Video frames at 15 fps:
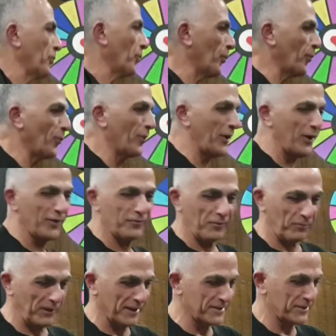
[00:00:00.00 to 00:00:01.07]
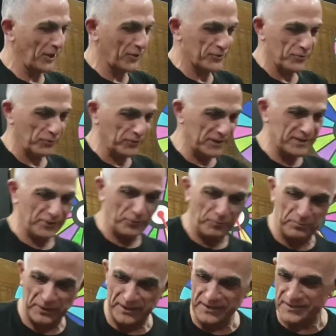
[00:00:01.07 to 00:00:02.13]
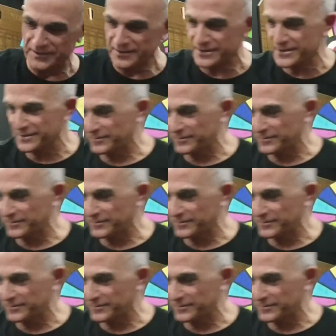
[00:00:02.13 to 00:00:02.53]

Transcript: all over the place goes all these little pieces.